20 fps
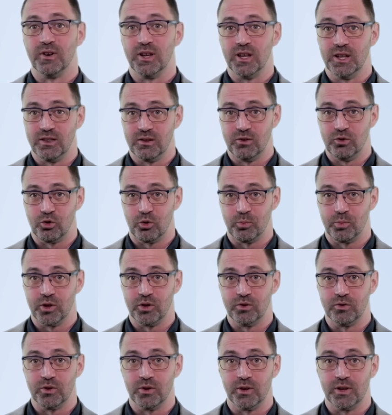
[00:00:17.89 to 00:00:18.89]
in the
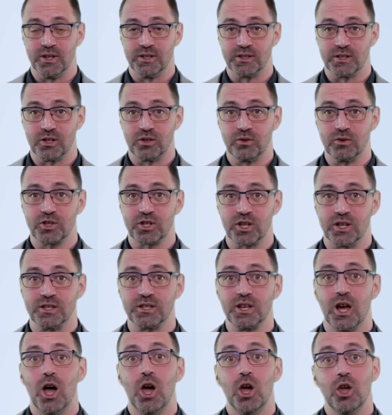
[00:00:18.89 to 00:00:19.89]
European Union
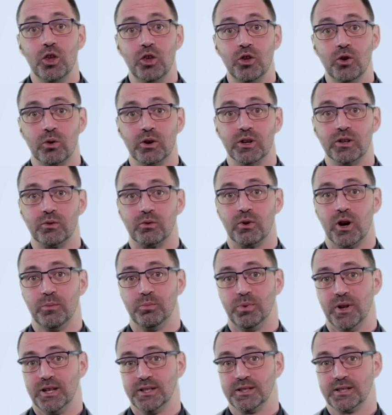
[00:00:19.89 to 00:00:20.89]
institutions, you're in the
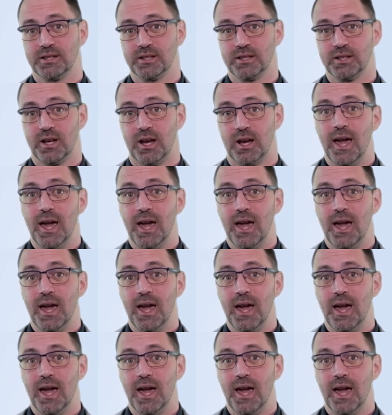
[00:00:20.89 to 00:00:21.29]
right place.